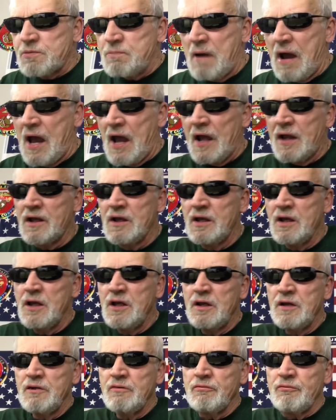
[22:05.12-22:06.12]
my
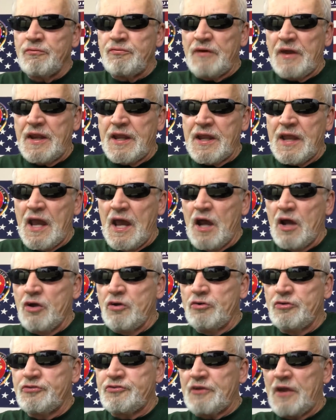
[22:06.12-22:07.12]

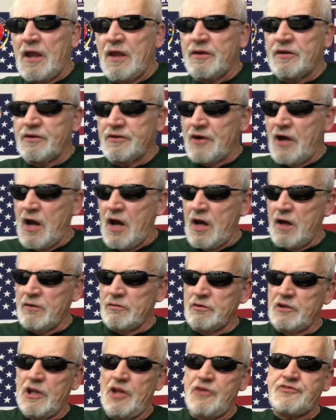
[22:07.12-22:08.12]
videos and
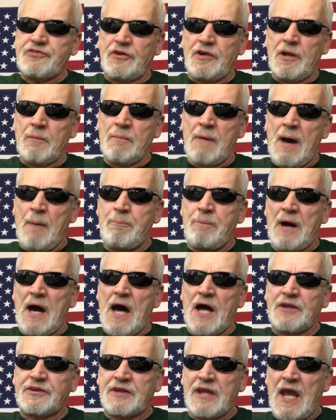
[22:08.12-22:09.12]
listen to my
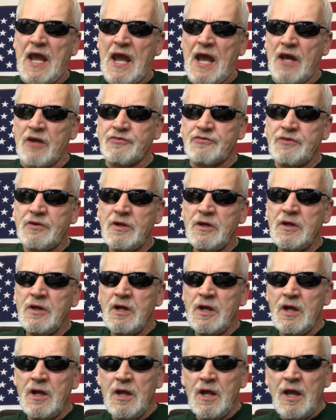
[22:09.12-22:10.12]
podcast.
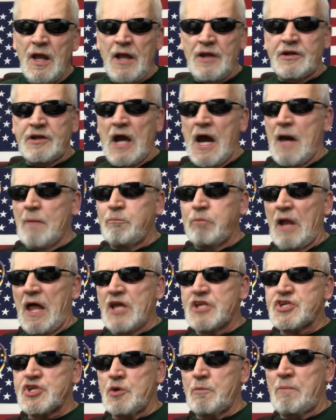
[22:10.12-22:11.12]
And God
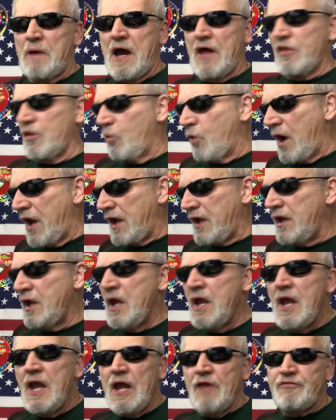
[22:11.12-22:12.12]
bless you, by the way.
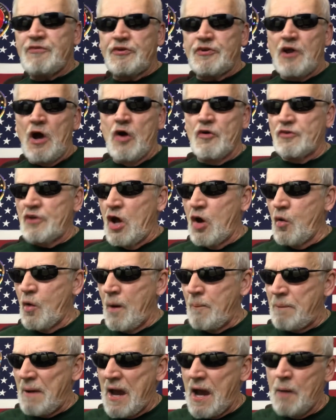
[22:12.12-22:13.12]
If you don't know
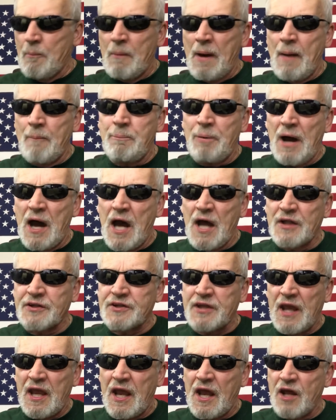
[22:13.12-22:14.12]
about my
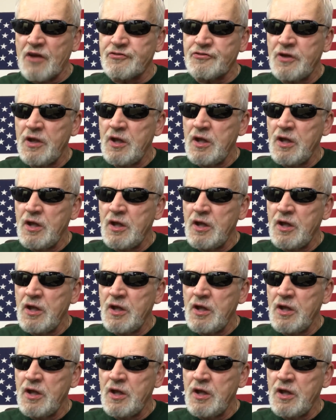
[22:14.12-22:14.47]
podcast,